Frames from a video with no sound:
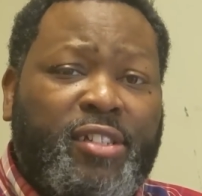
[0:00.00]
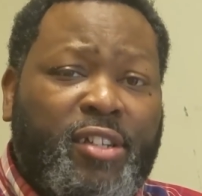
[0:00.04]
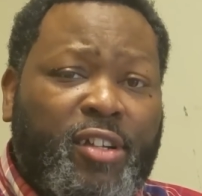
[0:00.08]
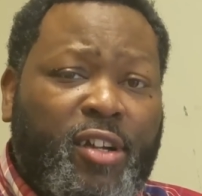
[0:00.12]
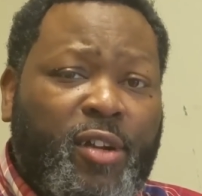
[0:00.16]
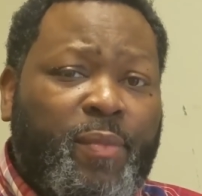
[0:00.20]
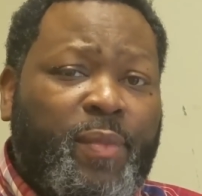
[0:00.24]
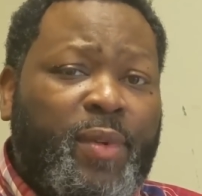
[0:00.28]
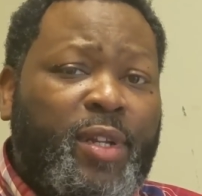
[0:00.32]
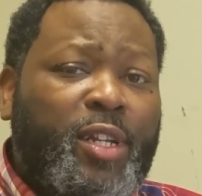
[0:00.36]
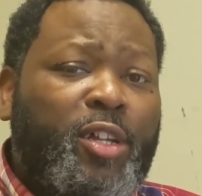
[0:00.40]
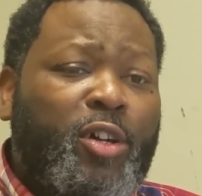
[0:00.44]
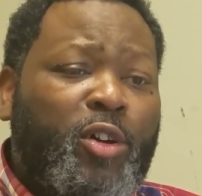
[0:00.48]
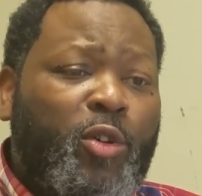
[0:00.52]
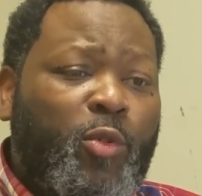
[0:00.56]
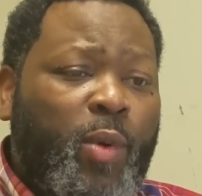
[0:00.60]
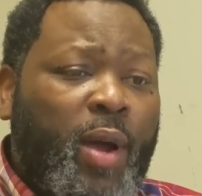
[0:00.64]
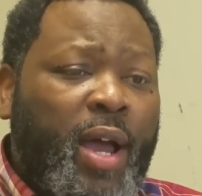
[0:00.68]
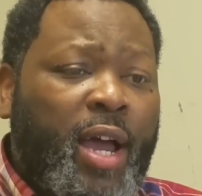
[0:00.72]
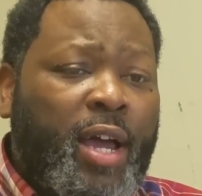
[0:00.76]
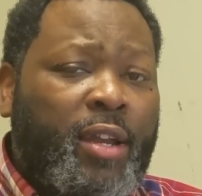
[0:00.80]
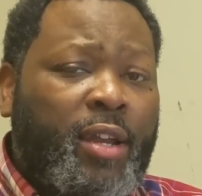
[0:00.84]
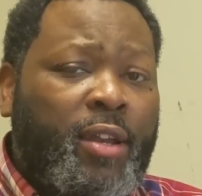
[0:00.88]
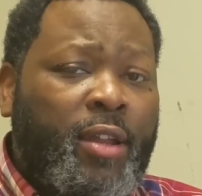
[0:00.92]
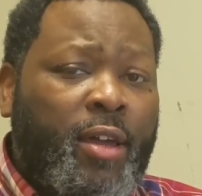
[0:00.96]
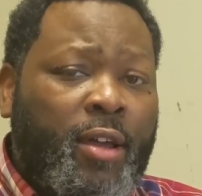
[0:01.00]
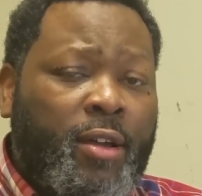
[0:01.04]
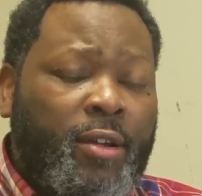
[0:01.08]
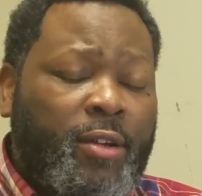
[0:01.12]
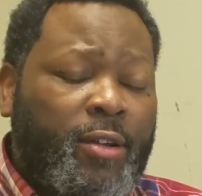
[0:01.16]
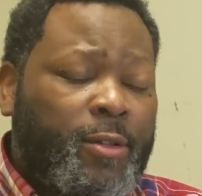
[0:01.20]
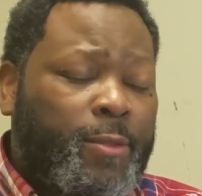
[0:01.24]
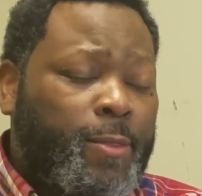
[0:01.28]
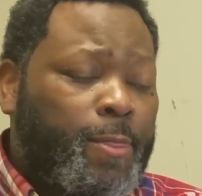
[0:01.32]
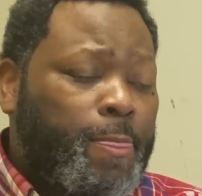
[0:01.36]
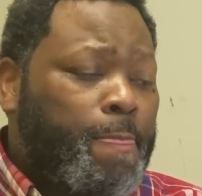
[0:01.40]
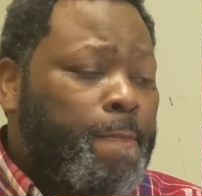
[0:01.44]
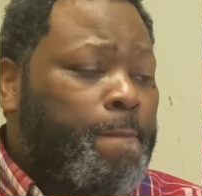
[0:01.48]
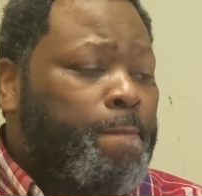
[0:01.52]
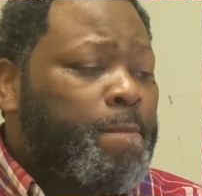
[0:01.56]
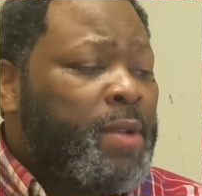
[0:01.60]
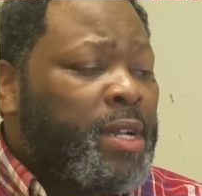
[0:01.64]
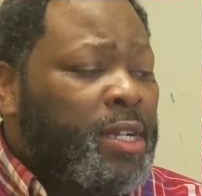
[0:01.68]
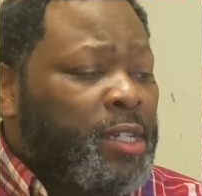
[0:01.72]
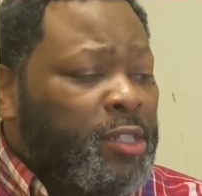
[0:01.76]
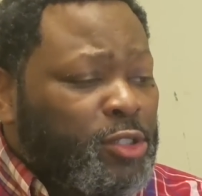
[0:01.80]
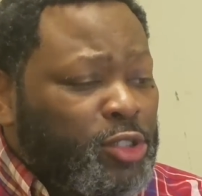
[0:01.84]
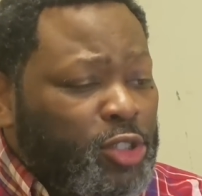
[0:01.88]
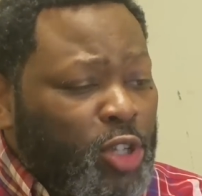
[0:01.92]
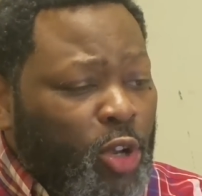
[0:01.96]
For others, it took
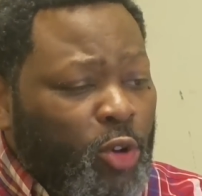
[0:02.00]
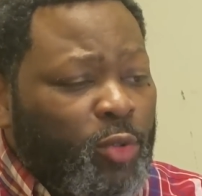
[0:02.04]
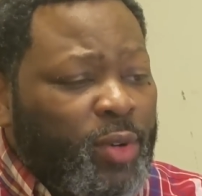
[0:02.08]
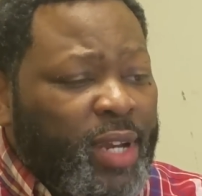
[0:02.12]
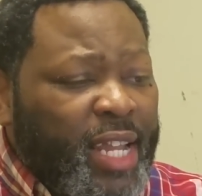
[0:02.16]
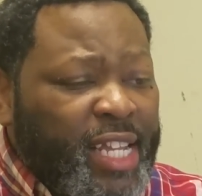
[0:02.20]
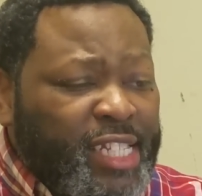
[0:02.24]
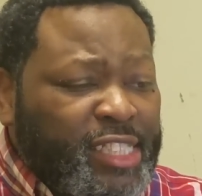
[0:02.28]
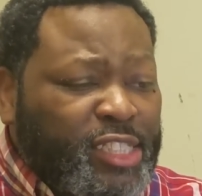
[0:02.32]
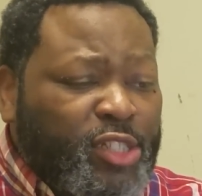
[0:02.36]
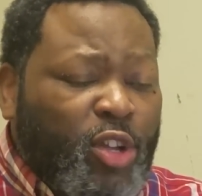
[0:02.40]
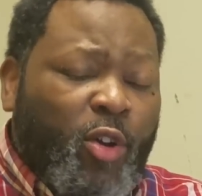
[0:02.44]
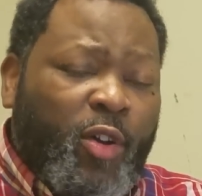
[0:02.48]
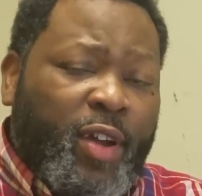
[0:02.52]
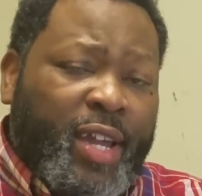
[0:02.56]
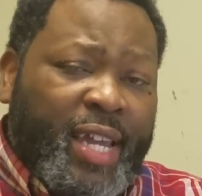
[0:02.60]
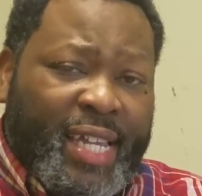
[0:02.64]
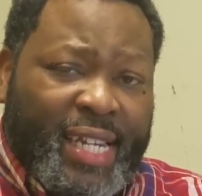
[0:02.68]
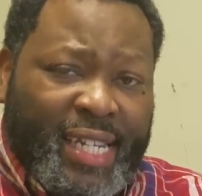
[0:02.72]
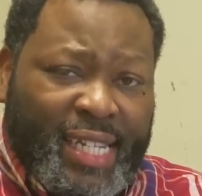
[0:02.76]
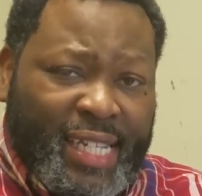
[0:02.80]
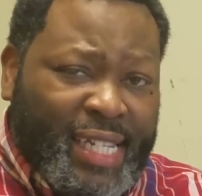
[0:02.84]
them a little while longer.